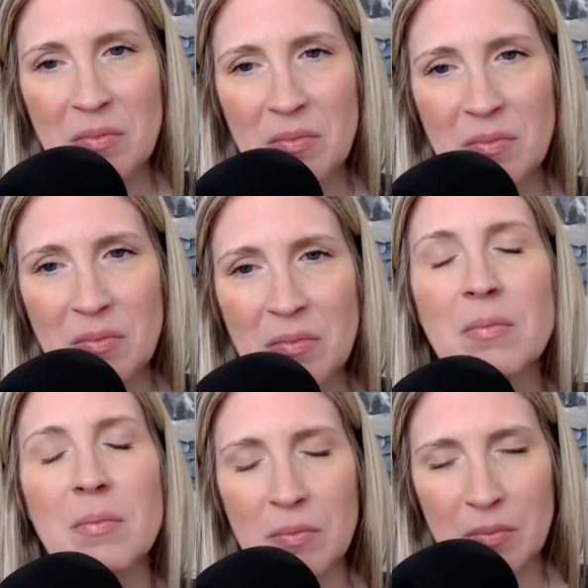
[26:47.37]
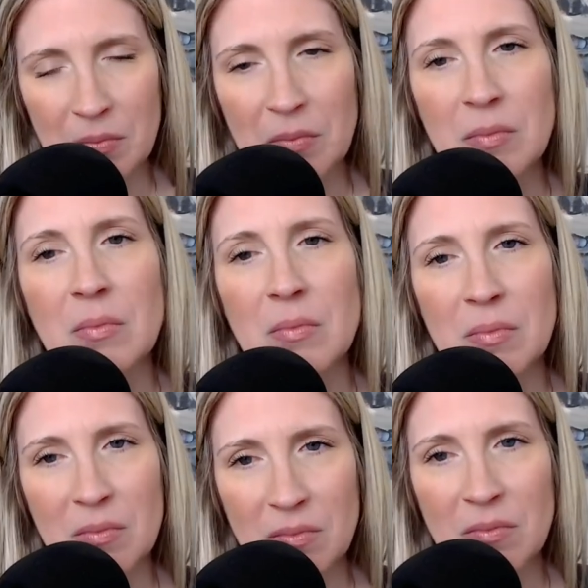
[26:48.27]

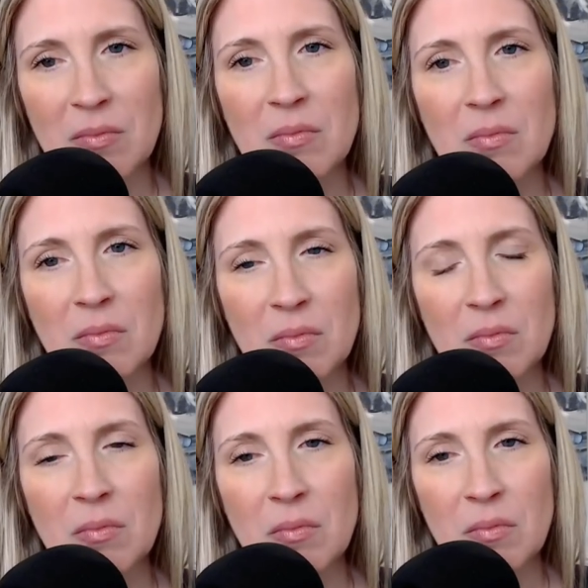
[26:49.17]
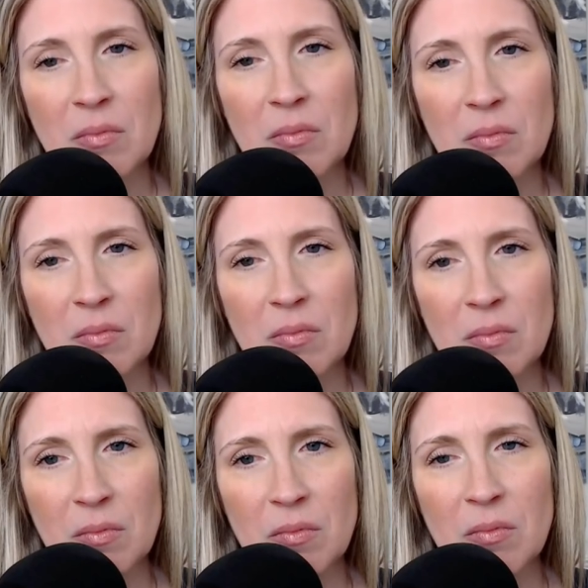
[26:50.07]

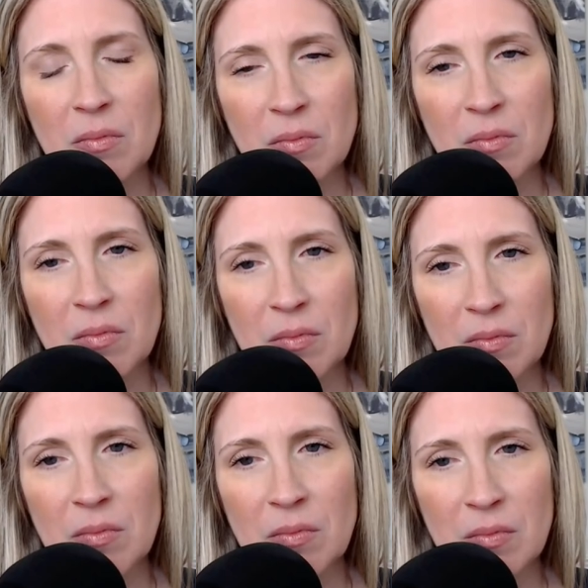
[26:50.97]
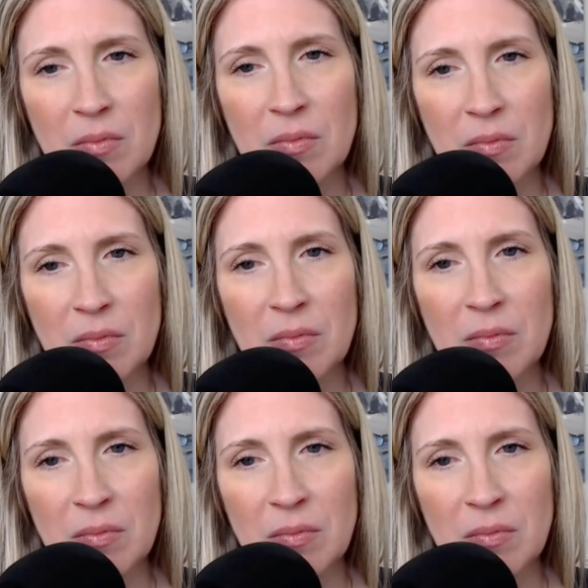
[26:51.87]
The person shown says nothing.